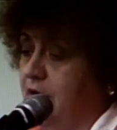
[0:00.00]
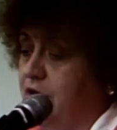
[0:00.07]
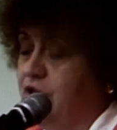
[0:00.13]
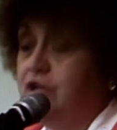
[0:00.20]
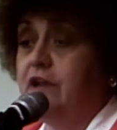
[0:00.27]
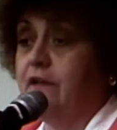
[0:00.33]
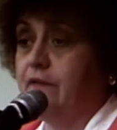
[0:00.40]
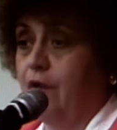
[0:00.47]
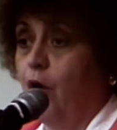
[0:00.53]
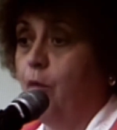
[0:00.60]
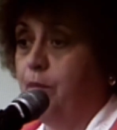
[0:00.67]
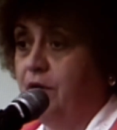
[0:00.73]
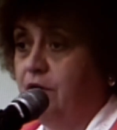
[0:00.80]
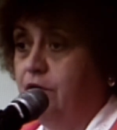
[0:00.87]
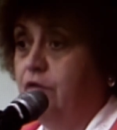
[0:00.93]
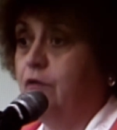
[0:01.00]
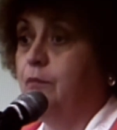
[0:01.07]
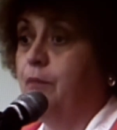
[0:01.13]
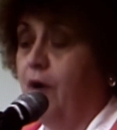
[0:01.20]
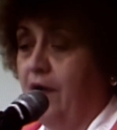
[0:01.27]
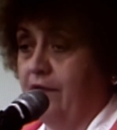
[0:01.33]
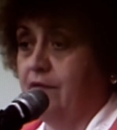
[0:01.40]
she is open
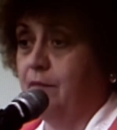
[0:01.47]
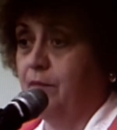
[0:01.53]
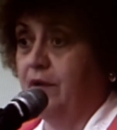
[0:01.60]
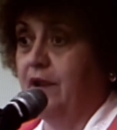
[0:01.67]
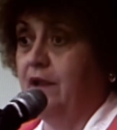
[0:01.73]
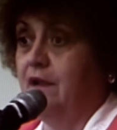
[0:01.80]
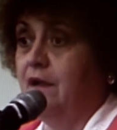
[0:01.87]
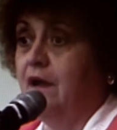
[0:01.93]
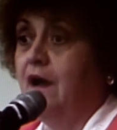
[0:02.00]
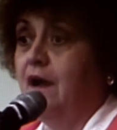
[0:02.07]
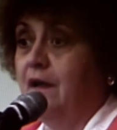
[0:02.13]
to possibly